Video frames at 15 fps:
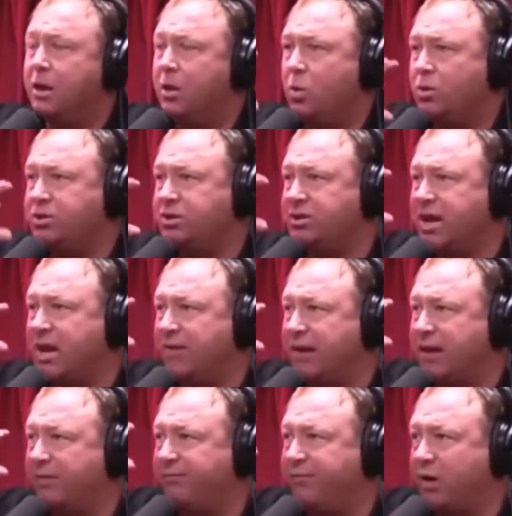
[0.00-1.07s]
which is kind of
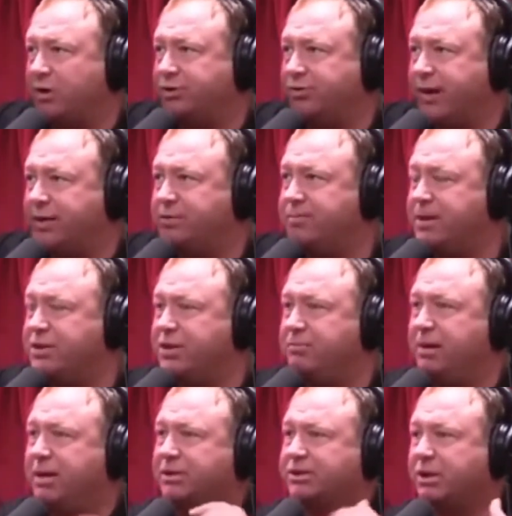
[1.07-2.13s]
like a false transmission
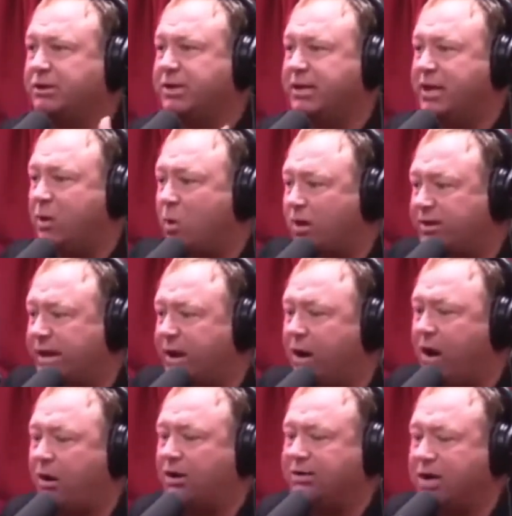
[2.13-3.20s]
because they're thinking what they
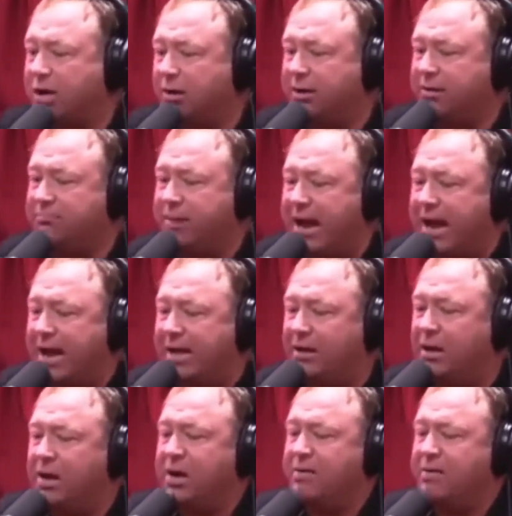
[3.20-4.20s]
are is ugly and bad,